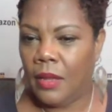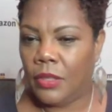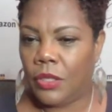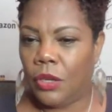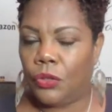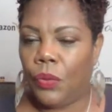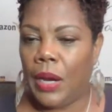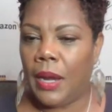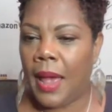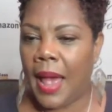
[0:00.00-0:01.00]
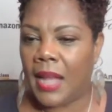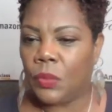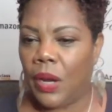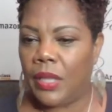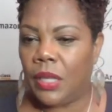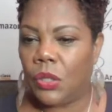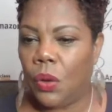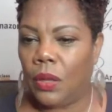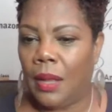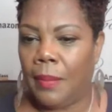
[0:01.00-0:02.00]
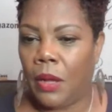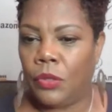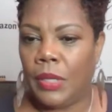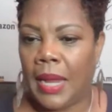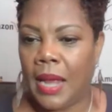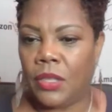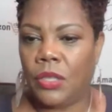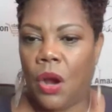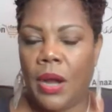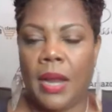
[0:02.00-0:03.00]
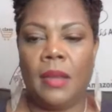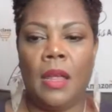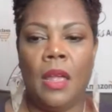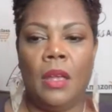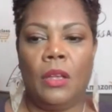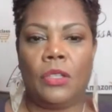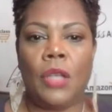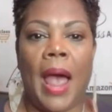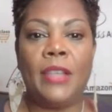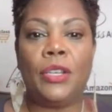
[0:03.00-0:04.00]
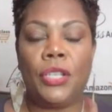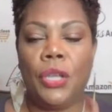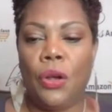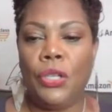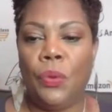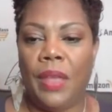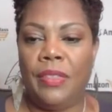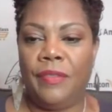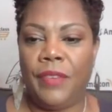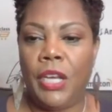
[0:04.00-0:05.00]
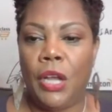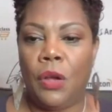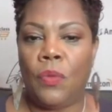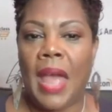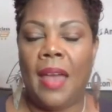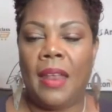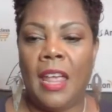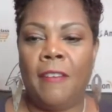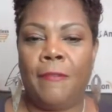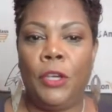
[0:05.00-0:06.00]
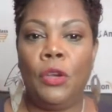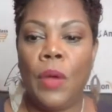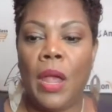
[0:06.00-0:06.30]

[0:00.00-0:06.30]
So Trina asked, what is the total amount to get started? So I just showed you in the video that if you